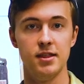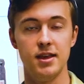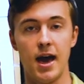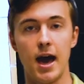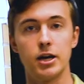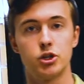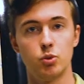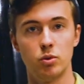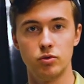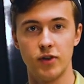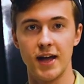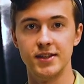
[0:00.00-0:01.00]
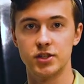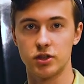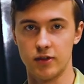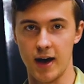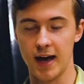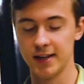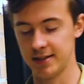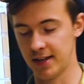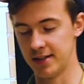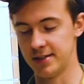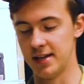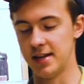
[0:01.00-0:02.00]
the actual lens glass
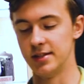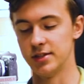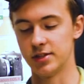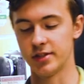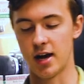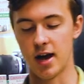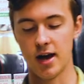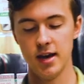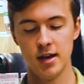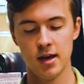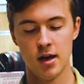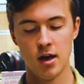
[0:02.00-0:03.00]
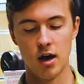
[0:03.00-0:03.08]
that is inside.